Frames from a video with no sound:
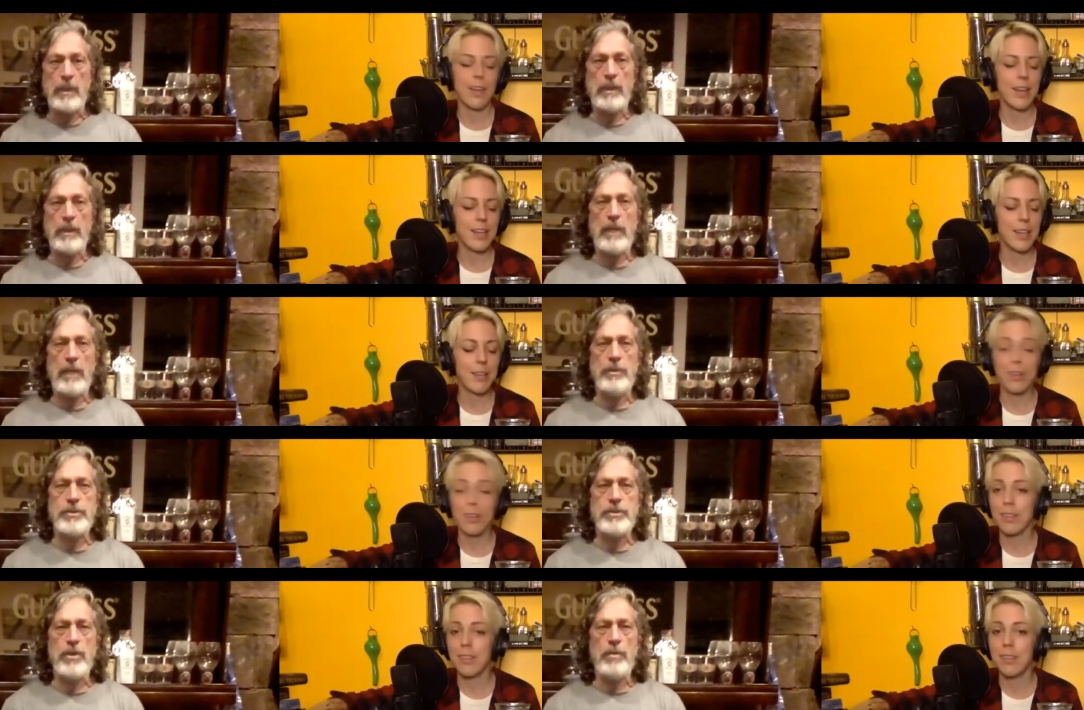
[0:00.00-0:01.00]
Speaker 1: now, now we
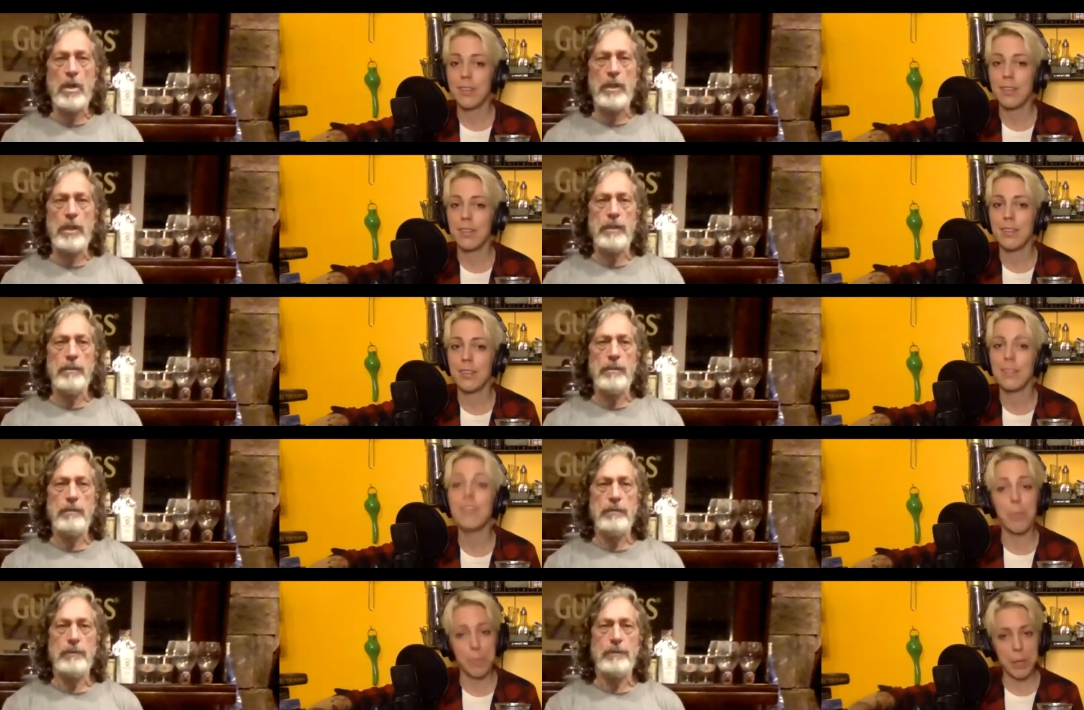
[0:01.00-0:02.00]
snowball it.
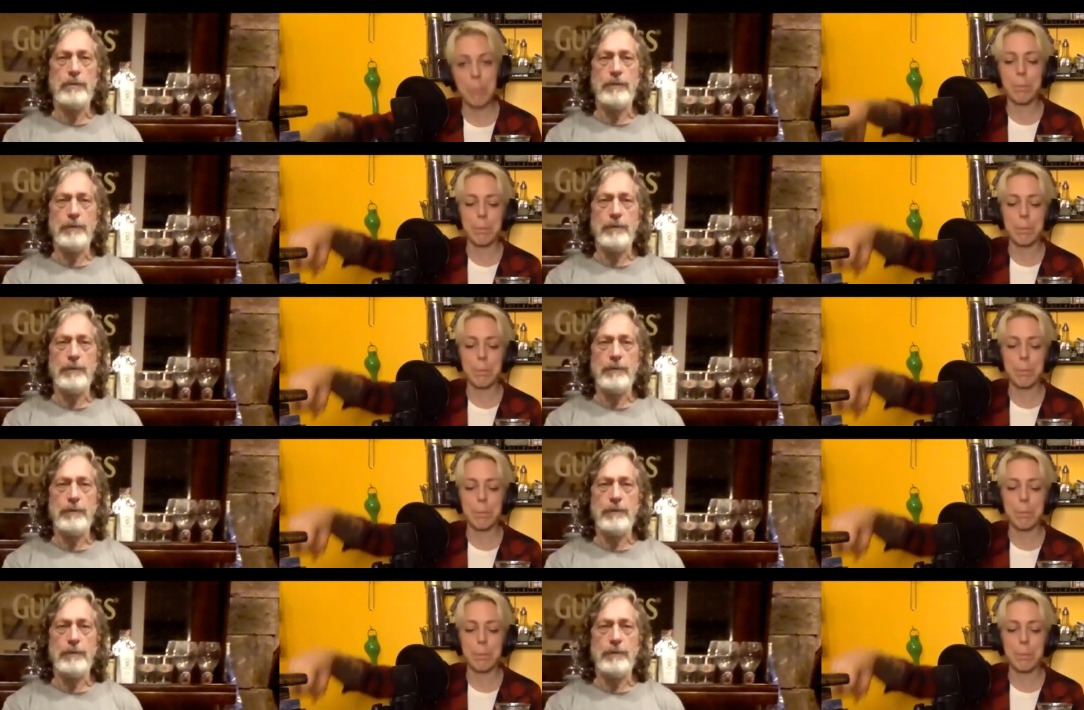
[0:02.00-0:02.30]
Top, yep.